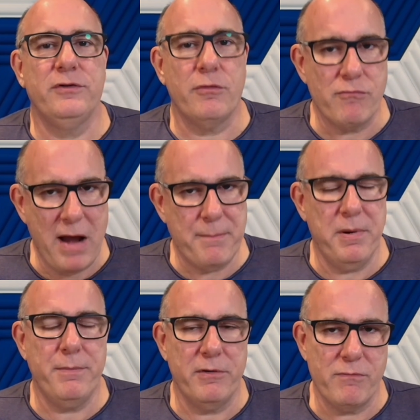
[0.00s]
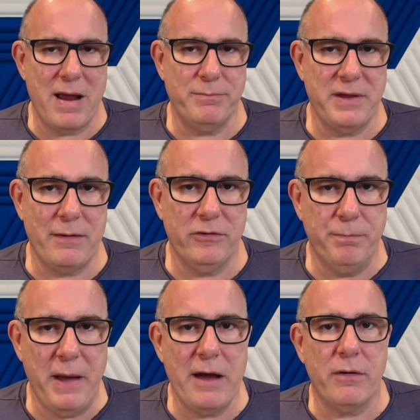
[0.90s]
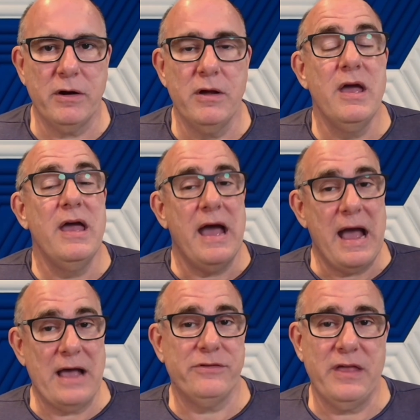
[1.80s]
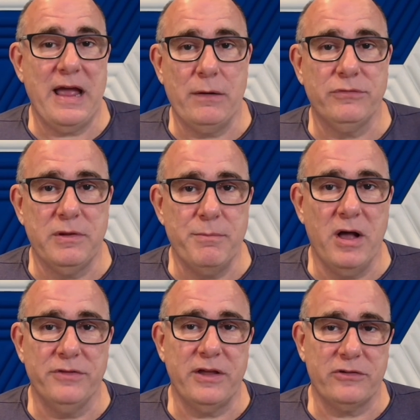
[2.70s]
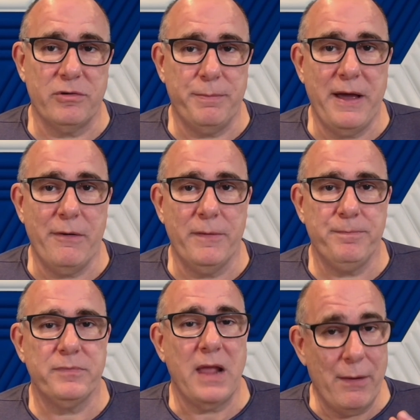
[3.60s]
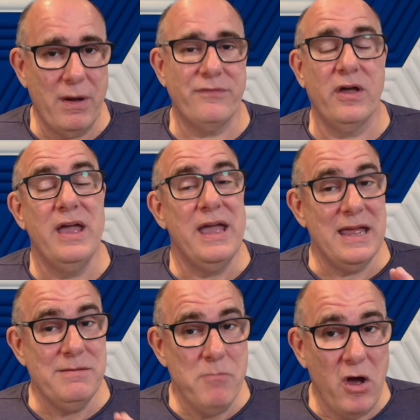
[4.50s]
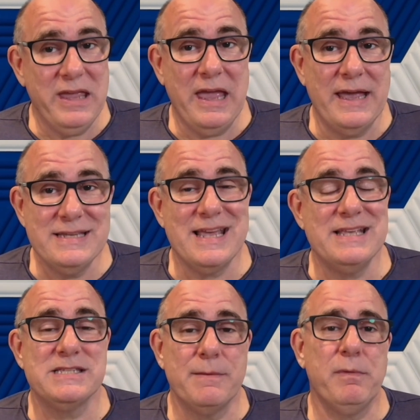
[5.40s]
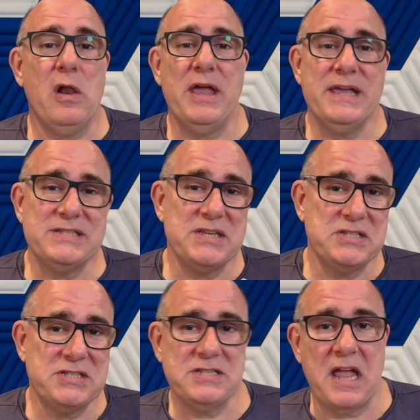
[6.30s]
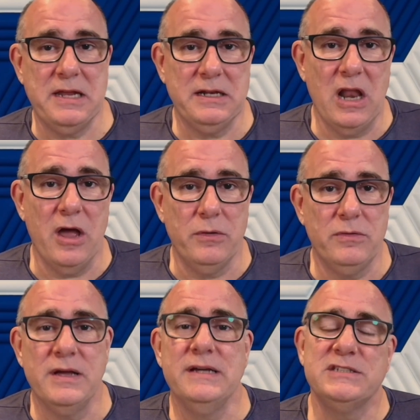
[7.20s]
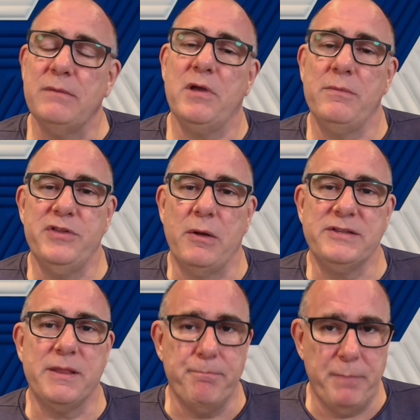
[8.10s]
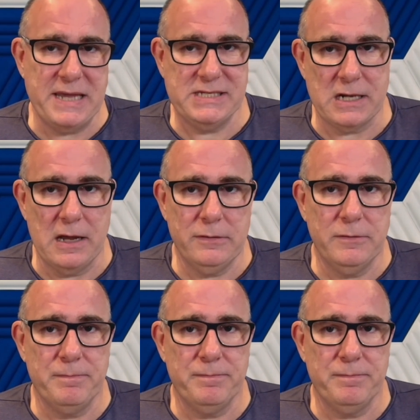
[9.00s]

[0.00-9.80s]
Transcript: to ramp up and ramp down its power as the house demands extra power. However, in my case, it's supplying a sustained load, sometimes known as the base load.